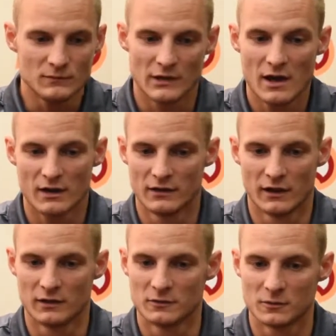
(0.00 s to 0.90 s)
Yeah, and
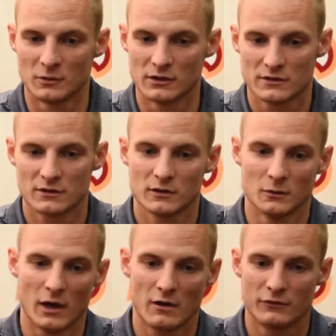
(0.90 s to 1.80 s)
then we'll see.
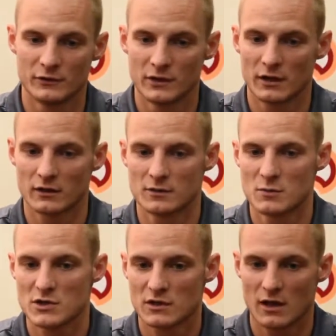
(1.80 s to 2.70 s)
We have 3
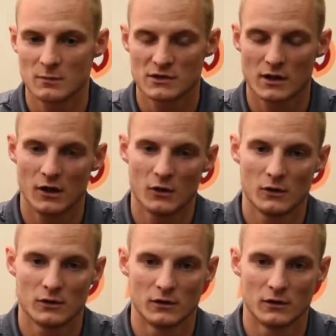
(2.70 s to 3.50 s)
exhibition games now,